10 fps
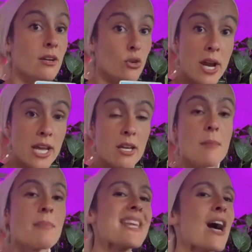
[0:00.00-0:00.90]
Great.
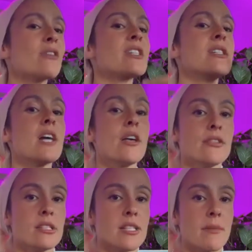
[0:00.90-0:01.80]
But now there's
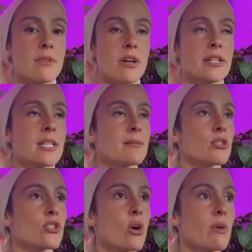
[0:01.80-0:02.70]
another step. The archetypes are
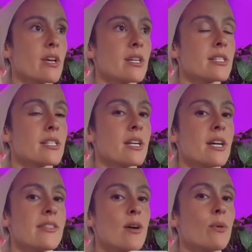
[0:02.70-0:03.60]
showing us
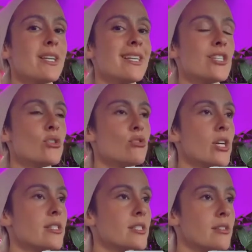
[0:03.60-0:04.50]
that we need to
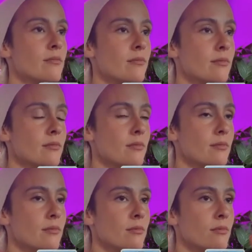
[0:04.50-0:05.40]
just
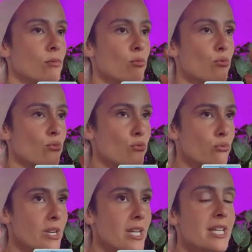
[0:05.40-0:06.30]

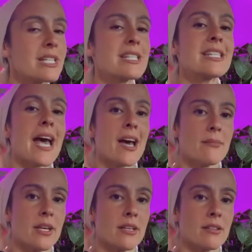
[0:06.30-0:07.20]
re
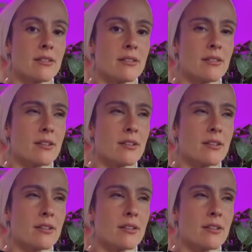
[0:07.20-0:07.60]
examine